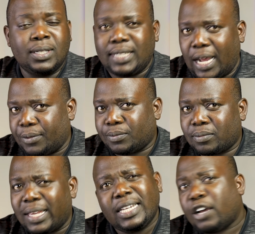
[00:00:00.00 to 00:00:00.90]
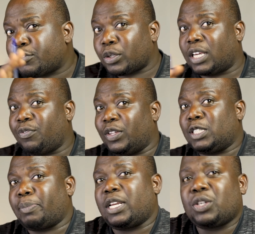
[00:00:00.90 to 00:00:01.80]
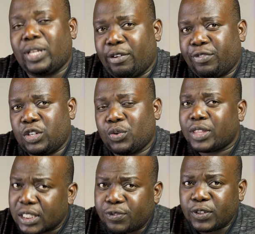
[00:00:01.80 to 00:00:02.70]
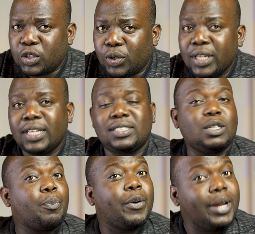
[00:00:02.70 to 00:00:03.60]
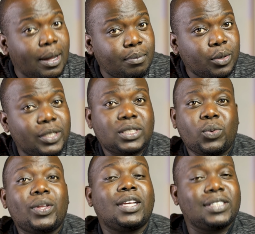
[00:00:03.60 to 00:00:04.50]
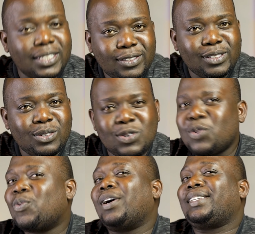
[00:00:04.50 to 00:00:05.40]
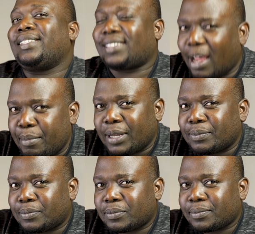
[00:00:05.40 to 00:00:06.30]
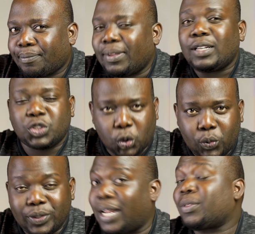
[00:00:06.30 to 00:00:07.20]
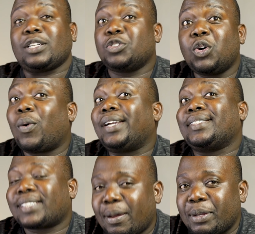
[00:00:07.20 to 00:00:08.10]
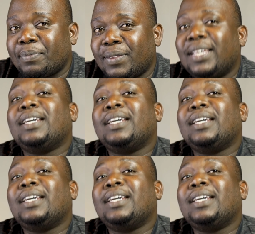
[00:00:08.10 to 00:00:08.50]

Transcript: Now, enough talking for this particular video. This video is the preamble. It's the one that tells you what is coming. So now that you know what is coming,